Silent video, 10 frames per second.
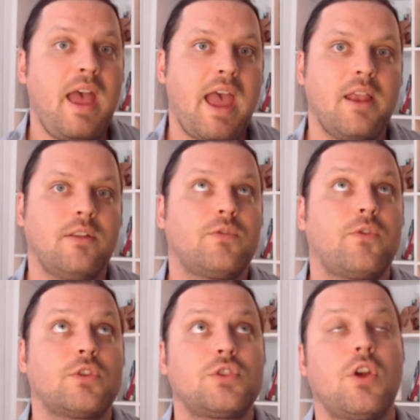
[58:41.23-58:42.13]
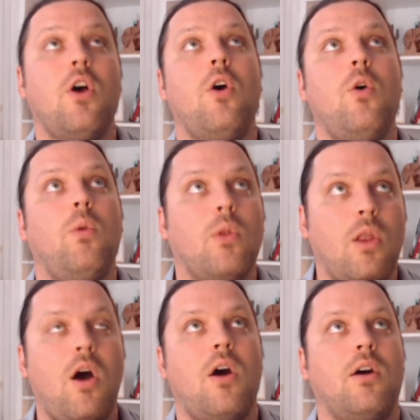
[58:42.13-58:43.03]
And for so
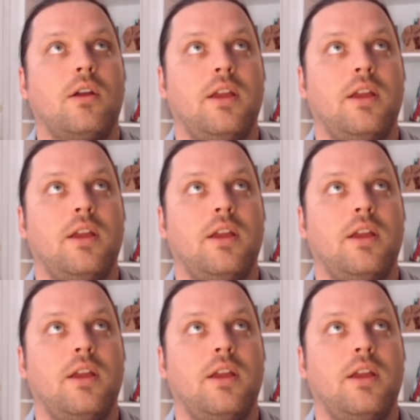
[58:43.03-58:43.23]
long